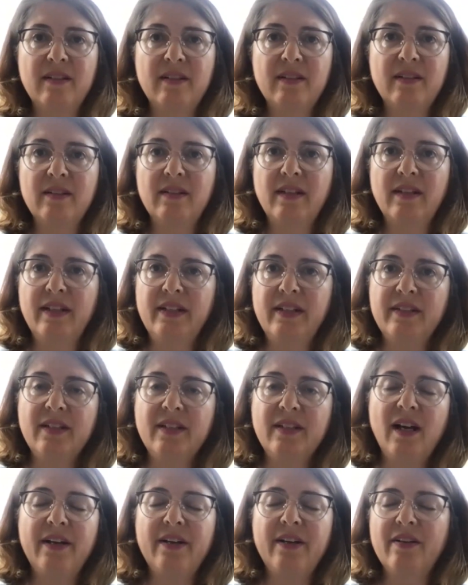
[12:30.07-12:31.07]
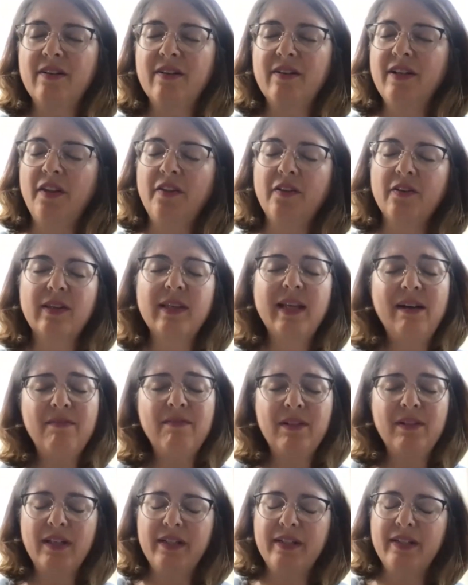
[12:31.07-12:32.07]
an entire another
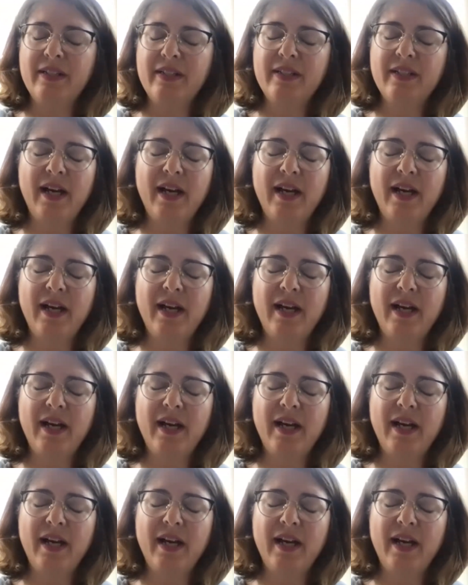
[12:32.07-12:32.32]
level and